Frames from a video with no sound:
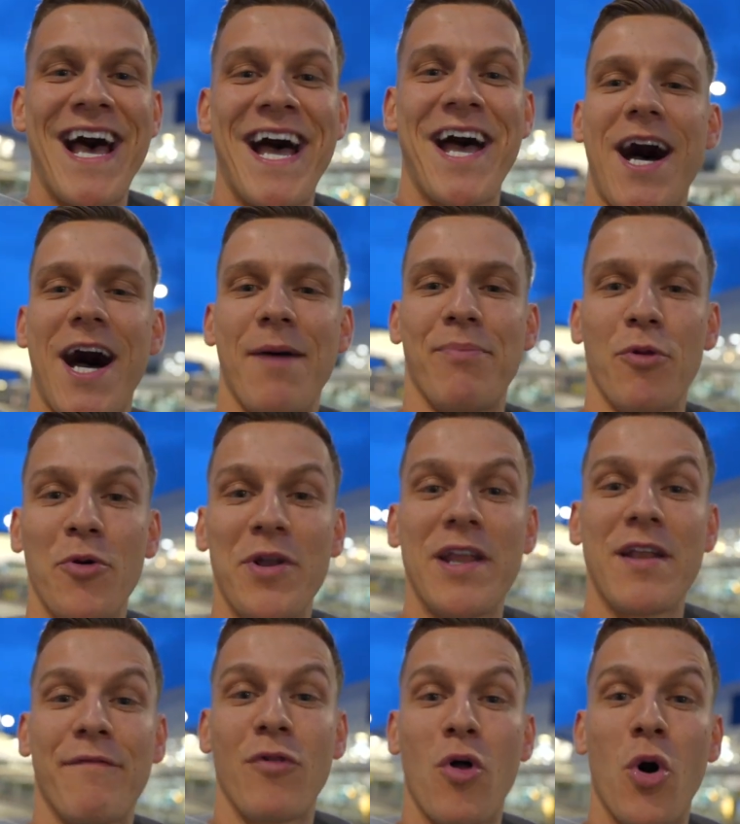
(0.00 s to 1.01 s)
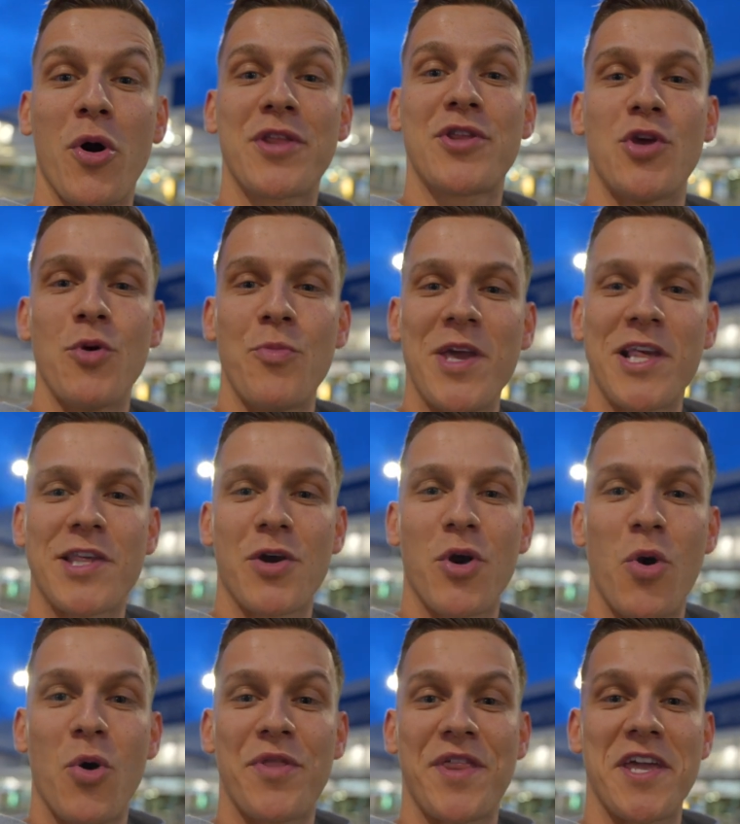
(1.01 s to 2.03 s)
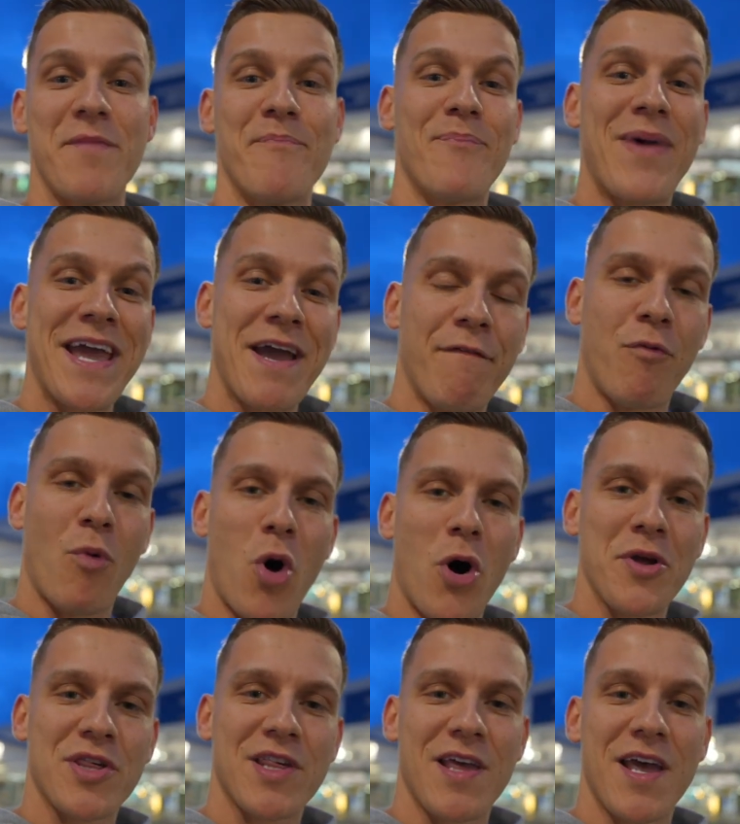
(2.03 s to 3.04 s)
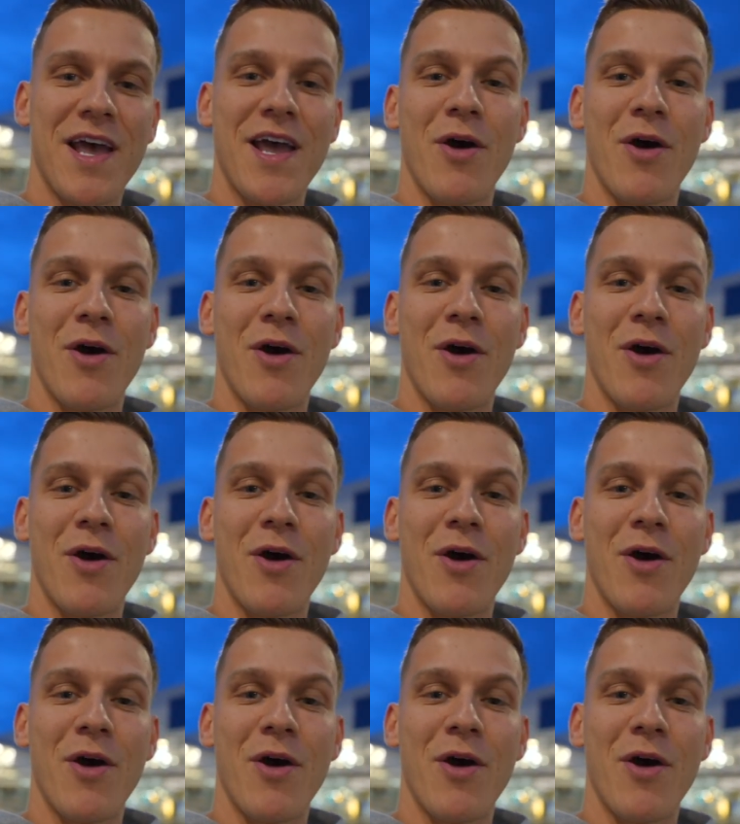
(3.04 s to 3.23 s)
I uploaded a vlog 2 weeks ago that you might have watched